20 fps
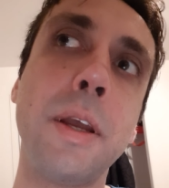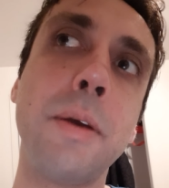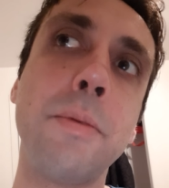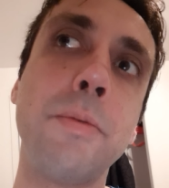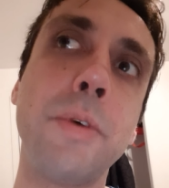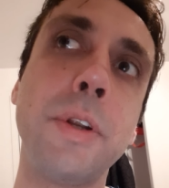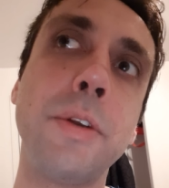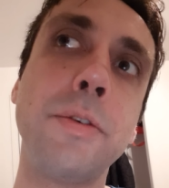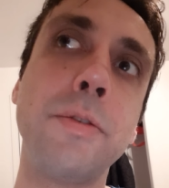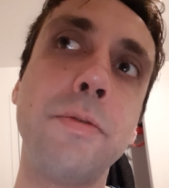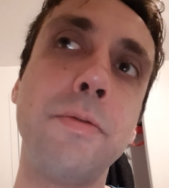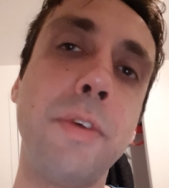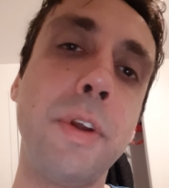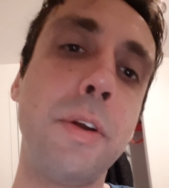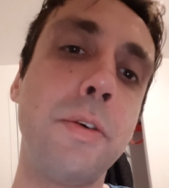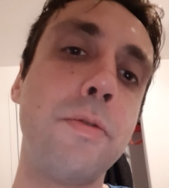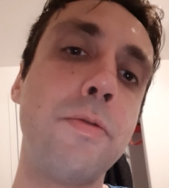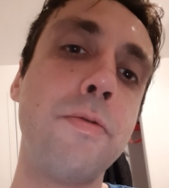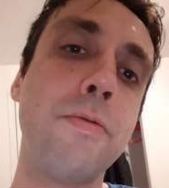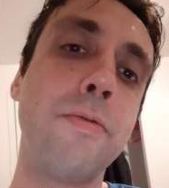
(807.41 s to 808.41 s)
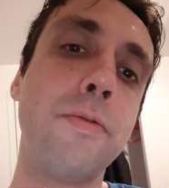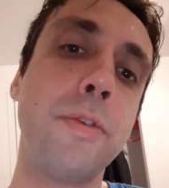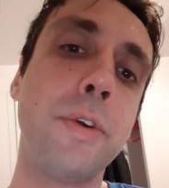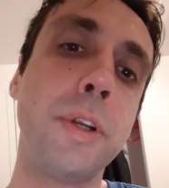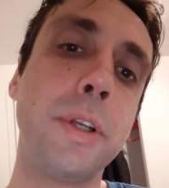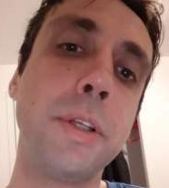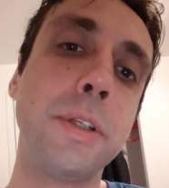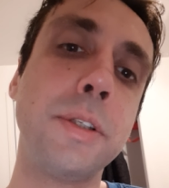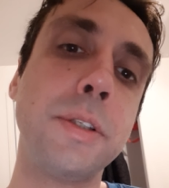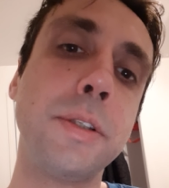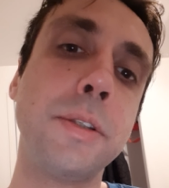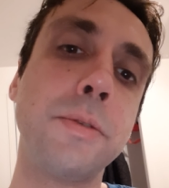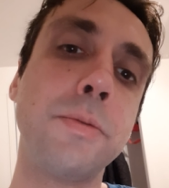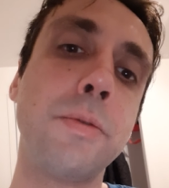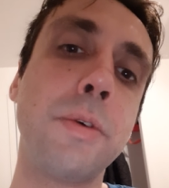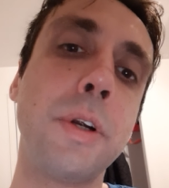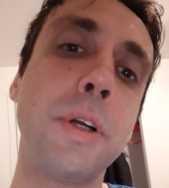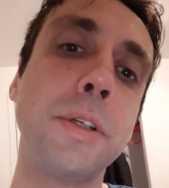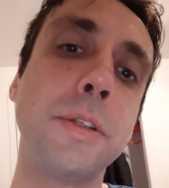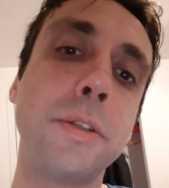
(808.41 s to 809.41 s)
I went to Vancouver, and this is
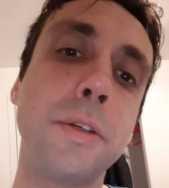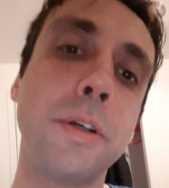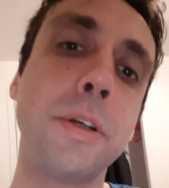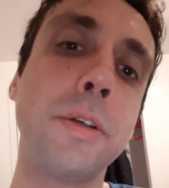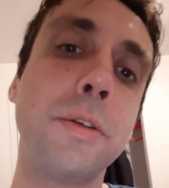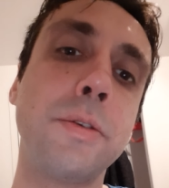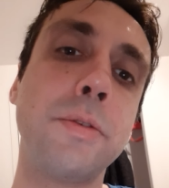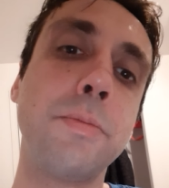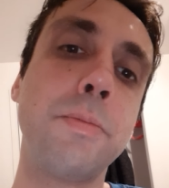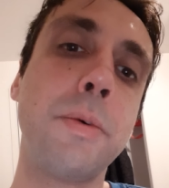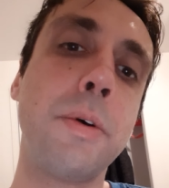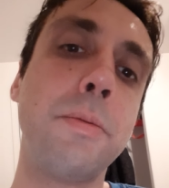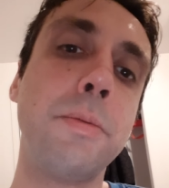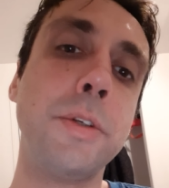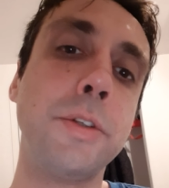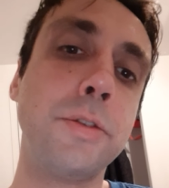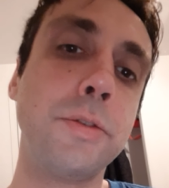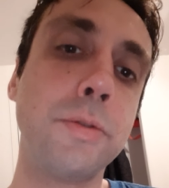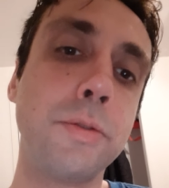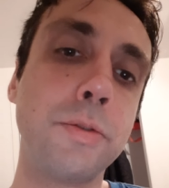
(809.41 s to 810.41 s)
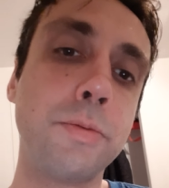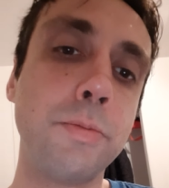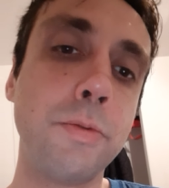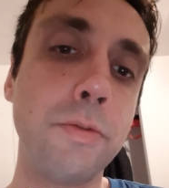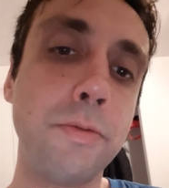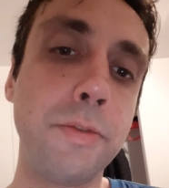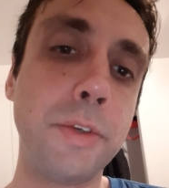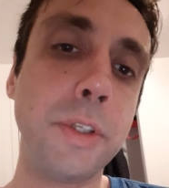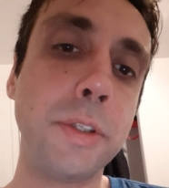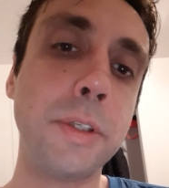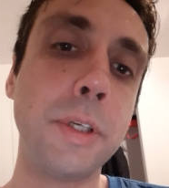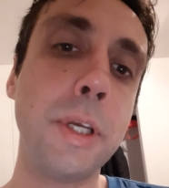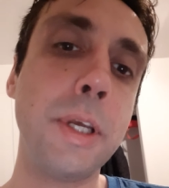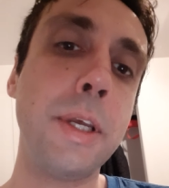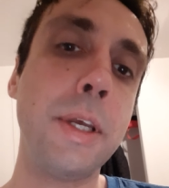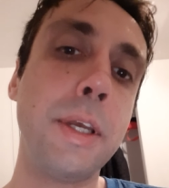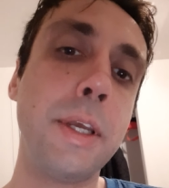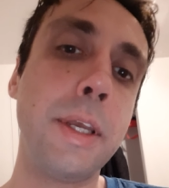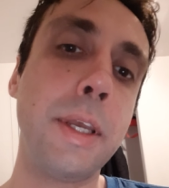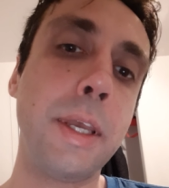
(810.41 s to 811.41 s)
where I started to publish those movies.
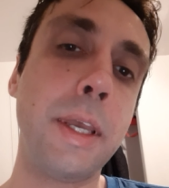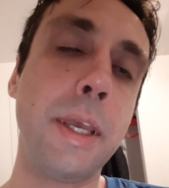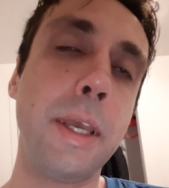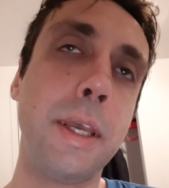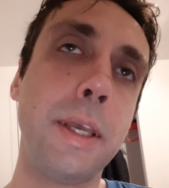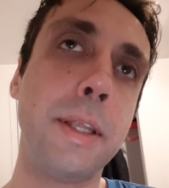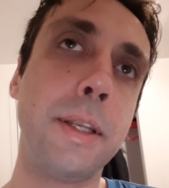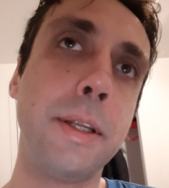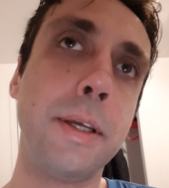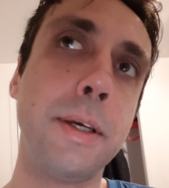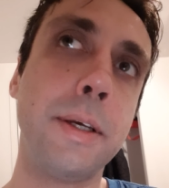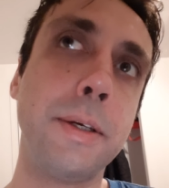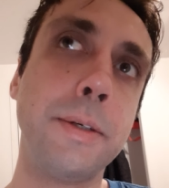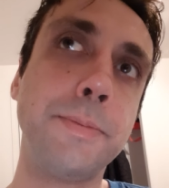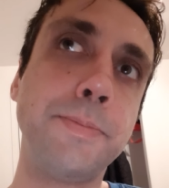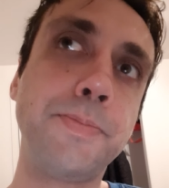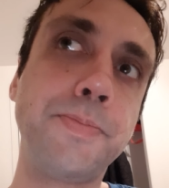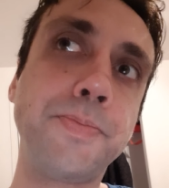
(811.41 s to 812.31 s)
And uh,